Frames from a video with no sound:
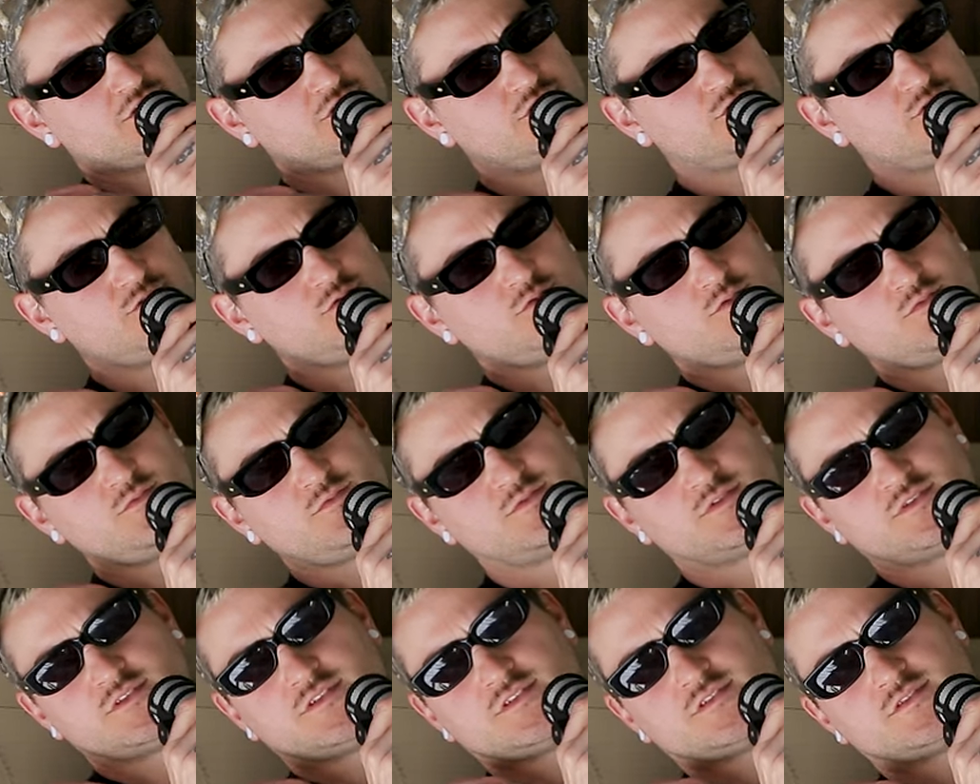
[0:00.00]
Do
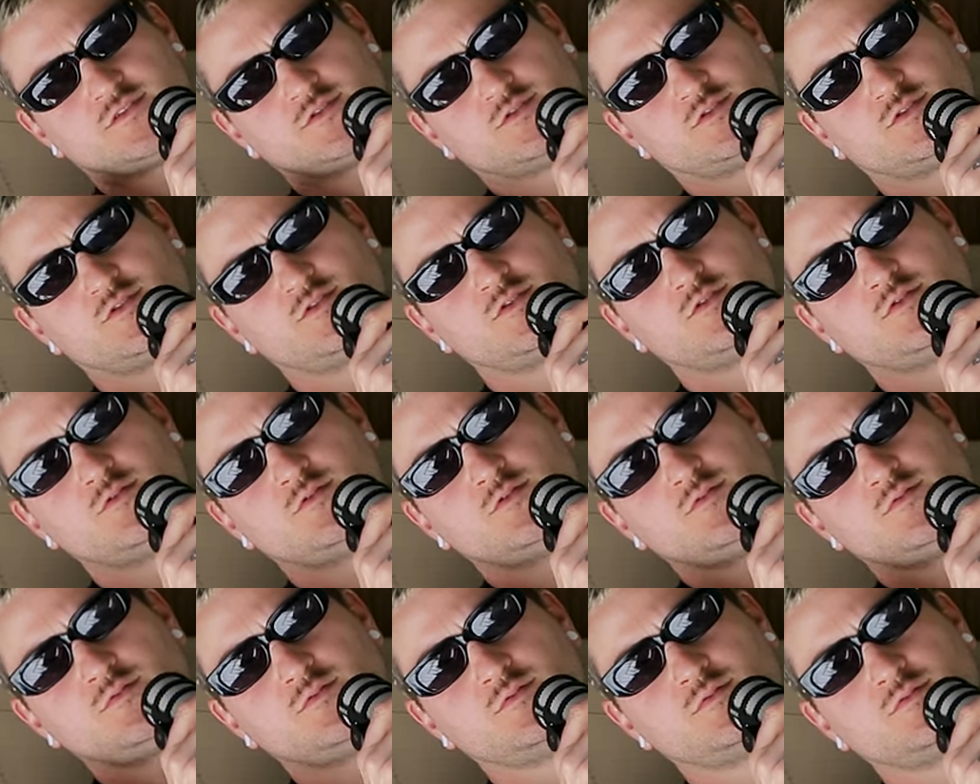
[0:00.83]
you, do
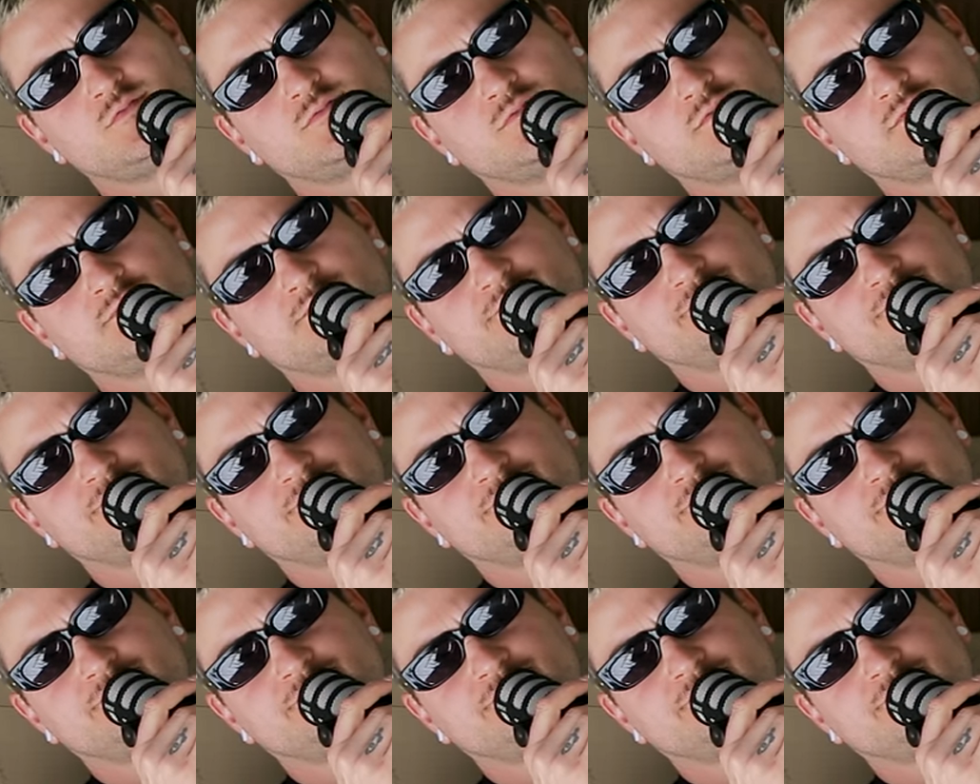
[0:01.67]
you,